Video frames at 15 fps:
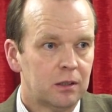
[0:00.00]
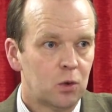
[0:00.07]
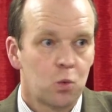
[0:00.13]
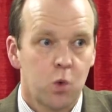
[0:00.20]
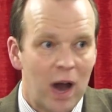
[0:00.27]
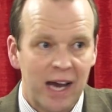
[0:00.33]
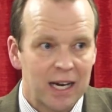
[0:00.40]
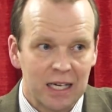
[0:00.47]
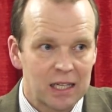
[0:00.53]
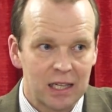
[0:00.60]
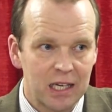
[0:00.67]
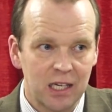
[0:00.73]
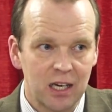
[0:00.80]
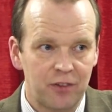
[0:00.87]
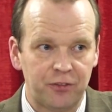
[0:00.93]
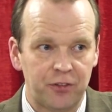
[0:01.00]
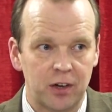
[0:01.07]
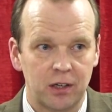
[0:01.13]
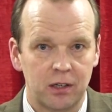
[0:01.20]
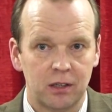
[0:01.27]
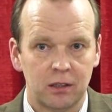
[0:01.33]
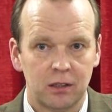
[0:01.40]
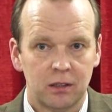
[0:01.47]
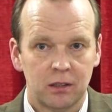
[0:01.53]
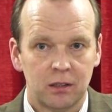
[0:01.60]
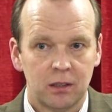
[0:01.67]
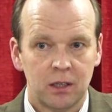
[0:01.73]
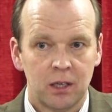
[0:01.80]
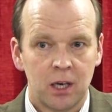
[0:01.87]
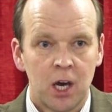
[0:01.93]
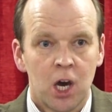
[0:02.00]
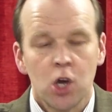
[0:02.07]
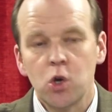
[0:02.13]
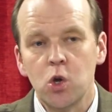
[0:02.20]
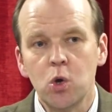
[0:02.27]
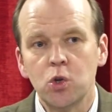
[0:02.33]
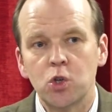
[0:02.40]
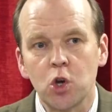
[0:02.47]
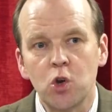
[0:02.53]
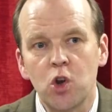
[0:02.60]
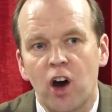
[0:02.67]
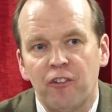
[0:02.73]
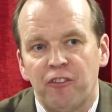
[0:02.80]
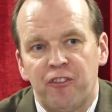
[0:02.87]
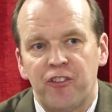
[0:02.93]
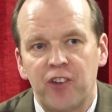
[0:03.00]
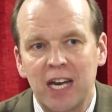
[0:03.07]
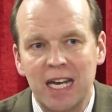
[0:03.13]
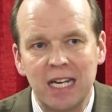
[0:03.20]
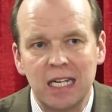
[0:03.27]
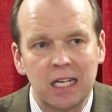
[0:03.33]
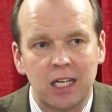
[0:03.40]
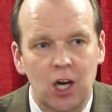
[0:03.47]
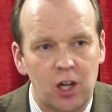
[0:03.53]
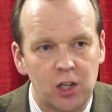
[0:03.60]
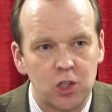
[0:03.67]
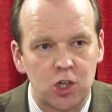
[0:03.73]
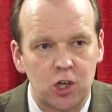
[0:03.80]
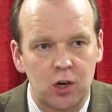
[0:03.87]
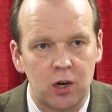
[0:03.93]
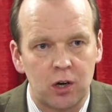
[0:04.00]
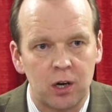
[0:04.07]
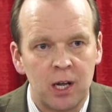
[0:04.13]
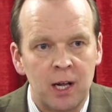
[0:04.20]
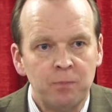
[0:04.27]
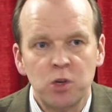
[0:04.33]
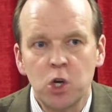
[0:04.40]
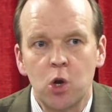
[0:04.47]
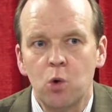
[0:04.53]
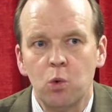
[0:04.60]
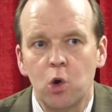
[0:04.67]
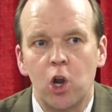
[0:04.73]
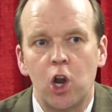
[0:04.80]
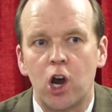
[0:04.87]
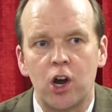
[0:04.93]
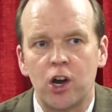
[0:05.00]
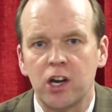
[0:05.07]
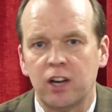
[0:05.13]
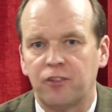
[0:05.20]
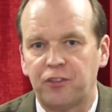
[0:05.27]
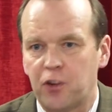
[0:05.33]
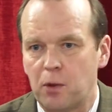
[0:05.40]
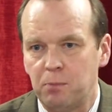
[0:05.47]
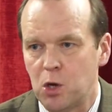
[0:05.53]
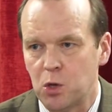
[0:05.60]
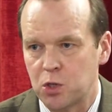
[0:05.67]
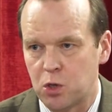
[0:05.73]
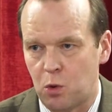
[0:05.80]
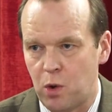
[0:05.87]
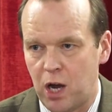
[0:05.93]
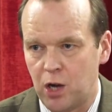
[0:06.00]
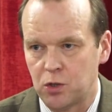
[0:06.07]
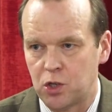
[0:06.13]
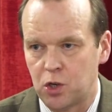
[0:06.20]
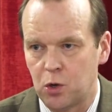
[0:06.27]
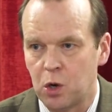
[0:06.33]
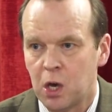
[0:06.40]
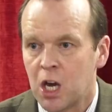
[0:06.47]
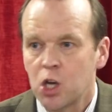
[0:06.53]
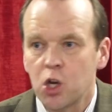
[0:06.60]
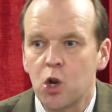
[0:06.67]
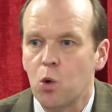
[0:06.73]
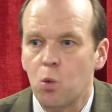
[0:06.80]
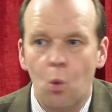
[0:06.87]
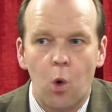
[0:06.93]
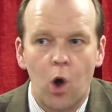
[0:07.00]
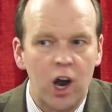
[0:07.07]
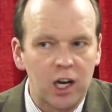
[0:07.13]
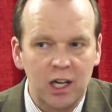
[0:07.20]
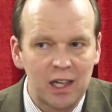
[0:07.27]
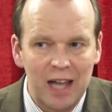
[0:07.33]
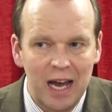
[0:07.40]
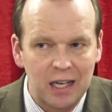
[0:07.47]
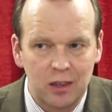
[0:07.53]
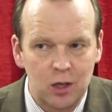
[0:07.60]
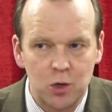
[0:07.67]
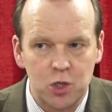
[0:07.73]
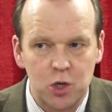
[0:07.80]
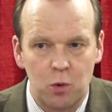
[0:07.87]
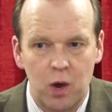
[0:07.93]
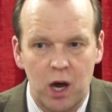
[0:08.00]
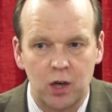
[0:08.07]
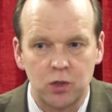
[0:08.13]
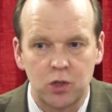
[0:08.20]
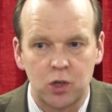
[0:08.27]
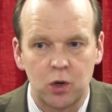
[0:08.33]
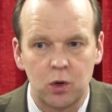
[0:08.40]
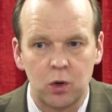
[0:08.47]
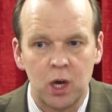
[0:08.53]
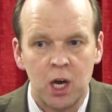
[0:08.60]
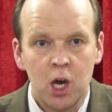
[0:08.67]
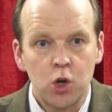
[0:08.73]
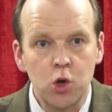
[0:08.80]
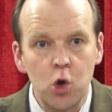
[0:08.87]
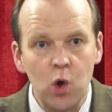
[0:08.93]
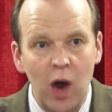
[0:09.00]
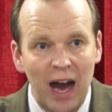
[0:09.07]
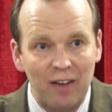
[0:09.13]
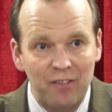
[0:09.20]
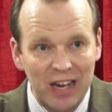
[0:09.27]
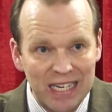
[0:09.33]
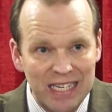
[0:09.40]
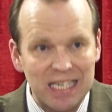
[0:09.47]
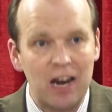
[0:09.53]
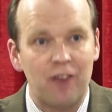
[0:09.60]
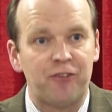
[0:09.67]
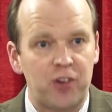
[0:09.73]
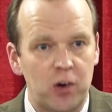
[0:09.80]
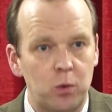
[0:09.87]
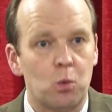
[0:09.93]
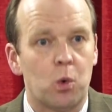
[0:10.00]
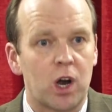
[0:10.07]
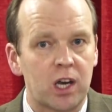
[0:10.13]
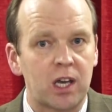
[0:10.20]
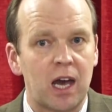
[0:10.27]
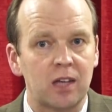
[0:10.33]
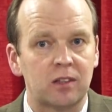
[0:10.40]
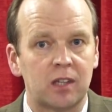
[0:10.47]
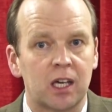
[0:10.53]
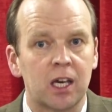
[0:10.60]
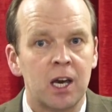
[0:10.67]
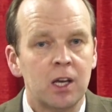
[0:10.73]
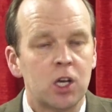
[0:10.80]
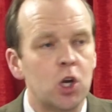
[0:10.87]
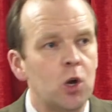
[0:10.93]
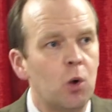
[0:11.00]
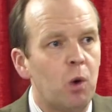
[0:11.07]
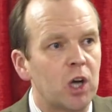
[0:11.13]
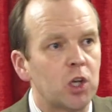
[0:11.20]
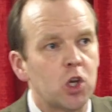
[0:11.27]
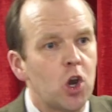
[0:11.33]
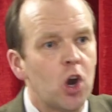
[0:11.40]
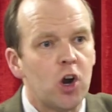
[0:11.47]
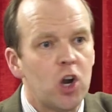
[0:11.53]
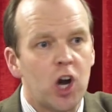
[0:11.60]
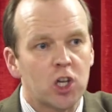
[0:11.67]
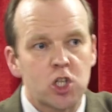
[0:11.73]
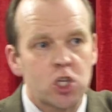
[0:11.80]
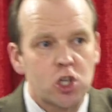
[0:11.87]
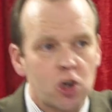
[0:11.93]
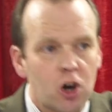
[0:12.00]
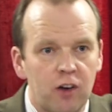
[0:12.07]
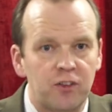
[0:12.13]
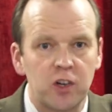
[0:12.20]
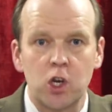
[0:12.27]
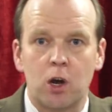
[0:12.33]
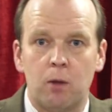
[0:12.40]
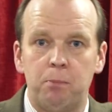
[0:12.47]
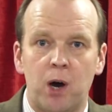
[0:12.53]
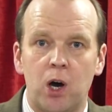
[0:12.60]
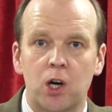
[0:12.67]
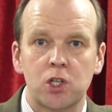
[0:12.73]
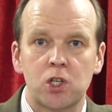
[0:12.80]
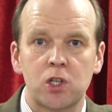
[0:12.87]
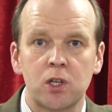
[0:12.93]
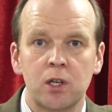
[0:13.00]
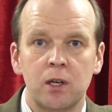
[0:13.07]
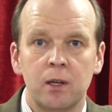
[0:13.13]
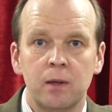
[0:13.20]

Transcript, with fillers: Radically different. You do not fit into culture. You don't learn it from those around you. You don't work like those around you. You have a different work ethic. You know what? You're not serving your boss.